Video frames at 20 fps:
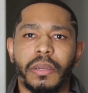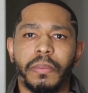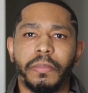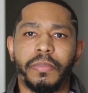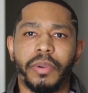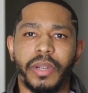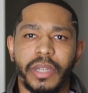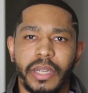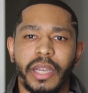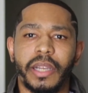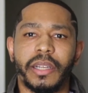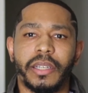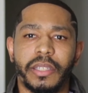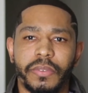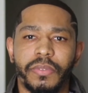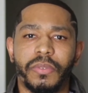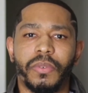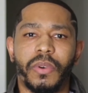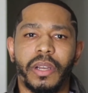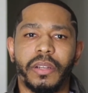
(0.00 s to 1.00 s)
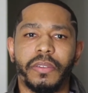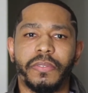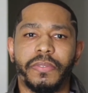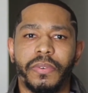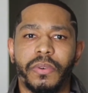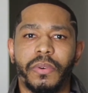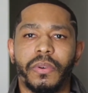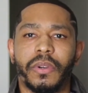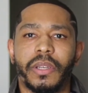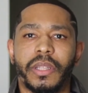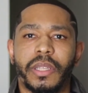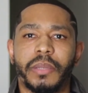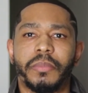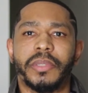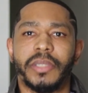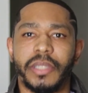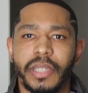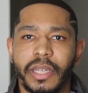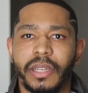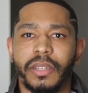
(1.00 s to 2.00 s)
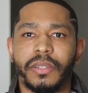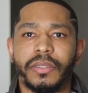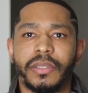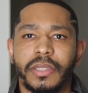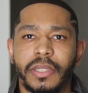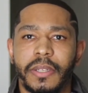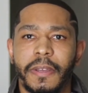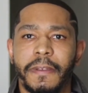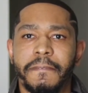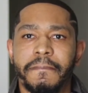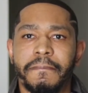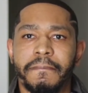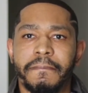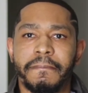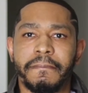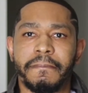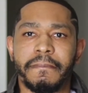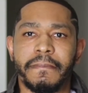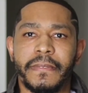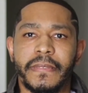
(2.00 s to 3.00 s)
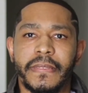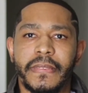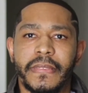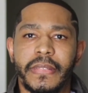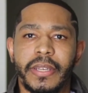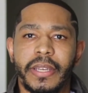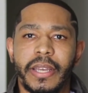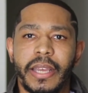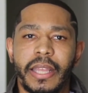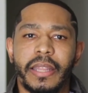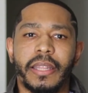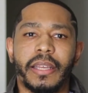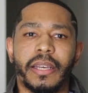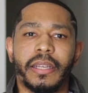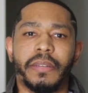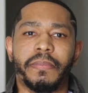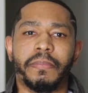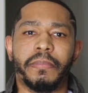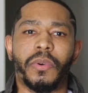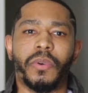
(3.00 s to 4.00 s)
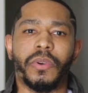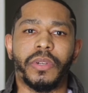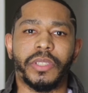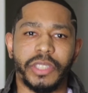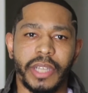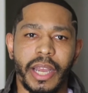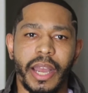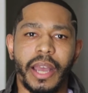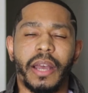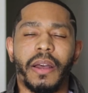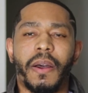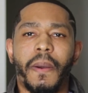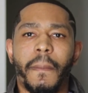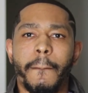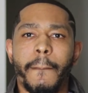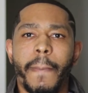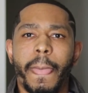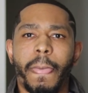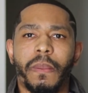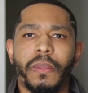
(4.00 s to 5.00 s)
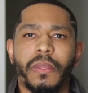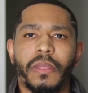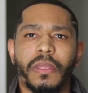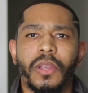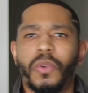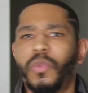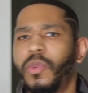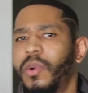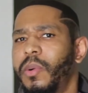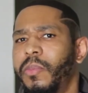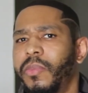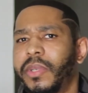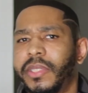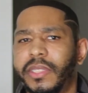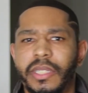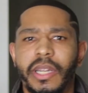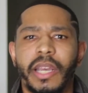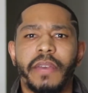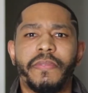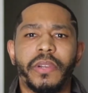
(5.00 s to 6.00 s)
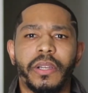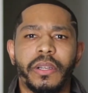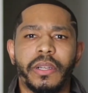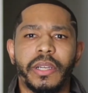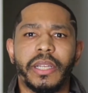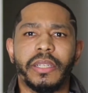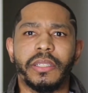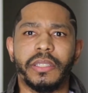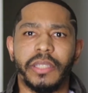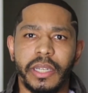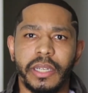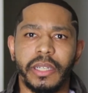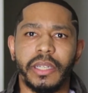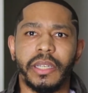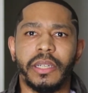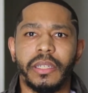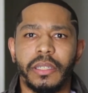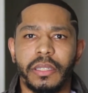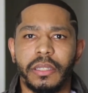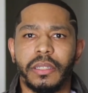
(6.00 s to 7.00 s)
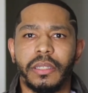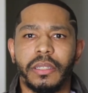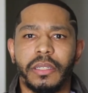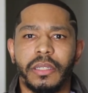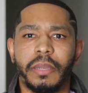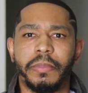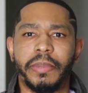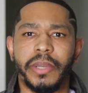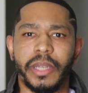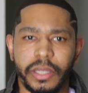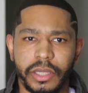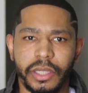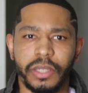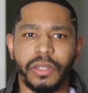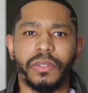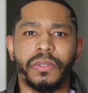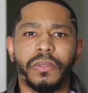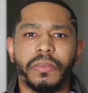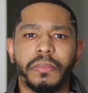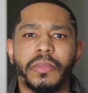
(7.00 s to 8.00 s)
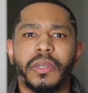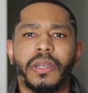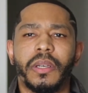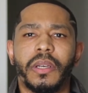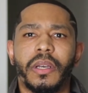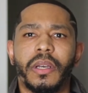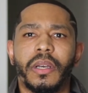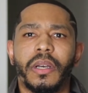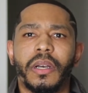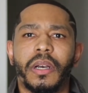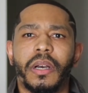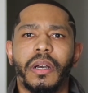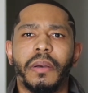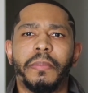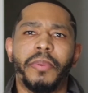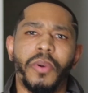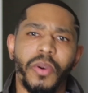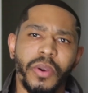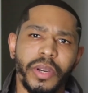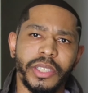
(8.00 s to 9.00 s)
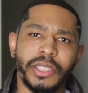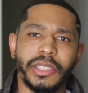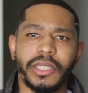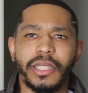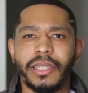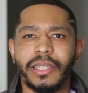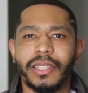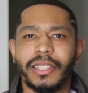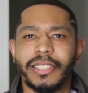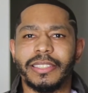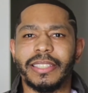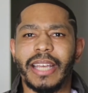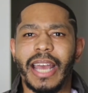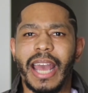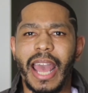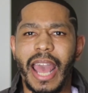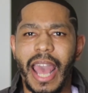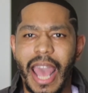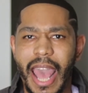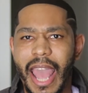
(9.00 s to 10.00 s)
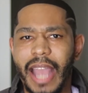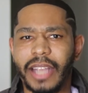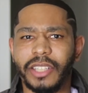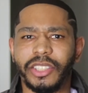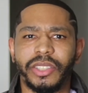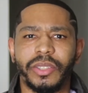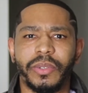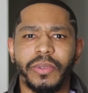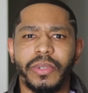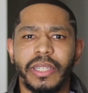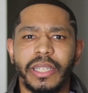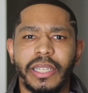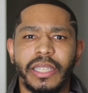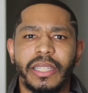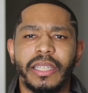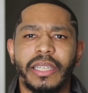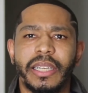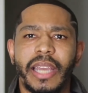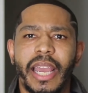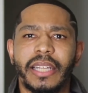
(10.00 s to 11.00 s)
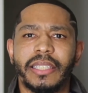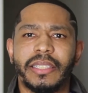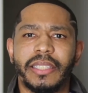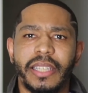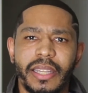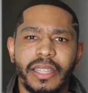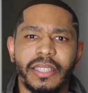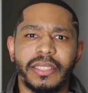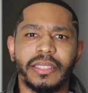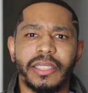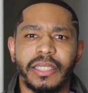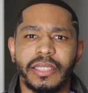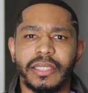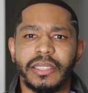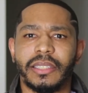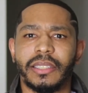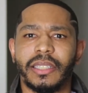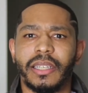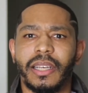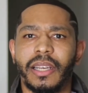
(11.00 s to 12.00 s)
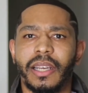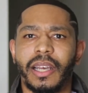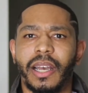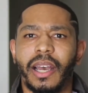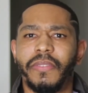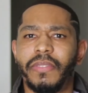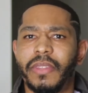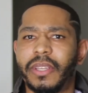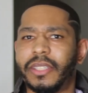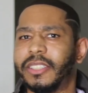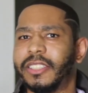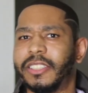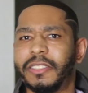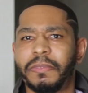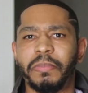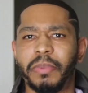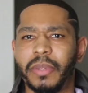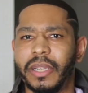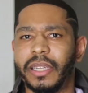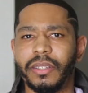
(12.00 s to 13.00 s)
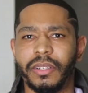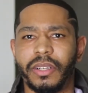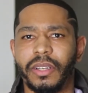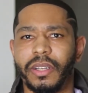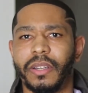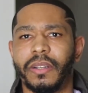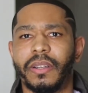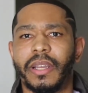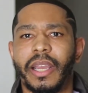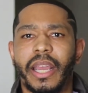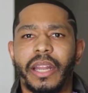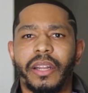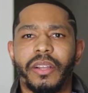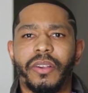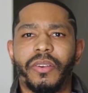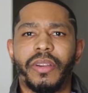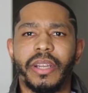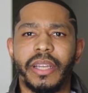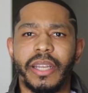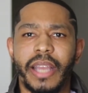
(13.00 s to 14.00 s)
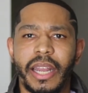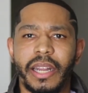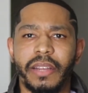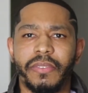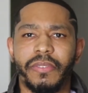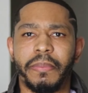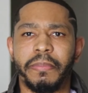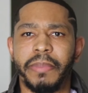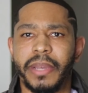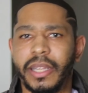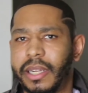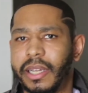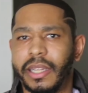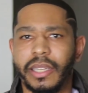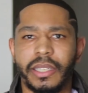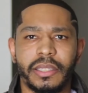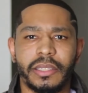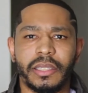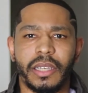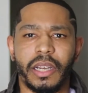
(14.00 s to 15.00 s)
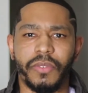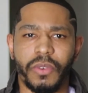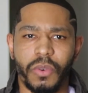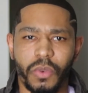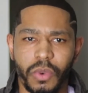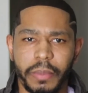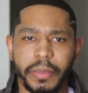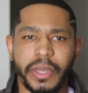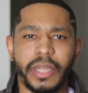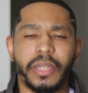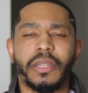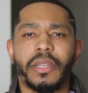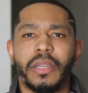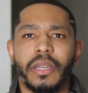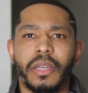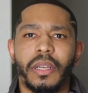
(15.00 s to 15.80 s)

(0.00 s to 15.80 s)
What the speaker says: productive one for themselves and the unborn child. The womb was never intended to be a tomb. Abortion is actually the antithesis of the splendor and creative abilities of a woman.